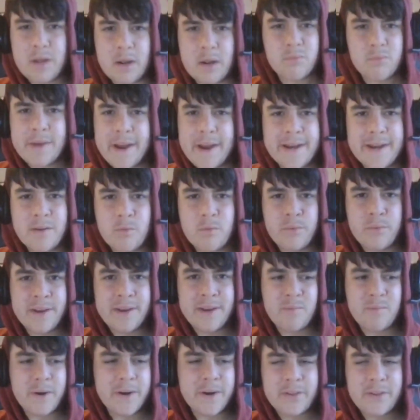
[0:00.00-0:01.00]
a random
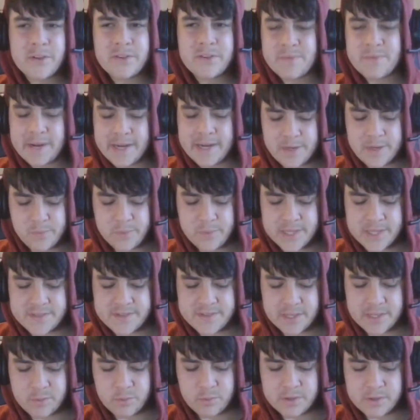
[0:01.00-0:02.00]
win, one of those random wins
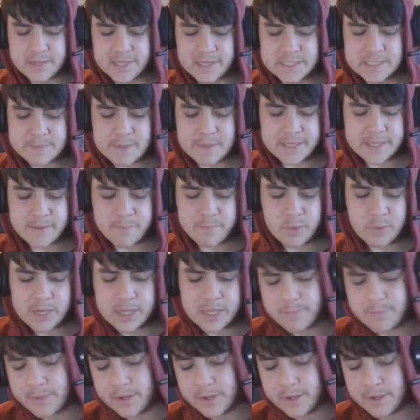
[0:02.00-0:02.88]
that you wouldn't expect them winning.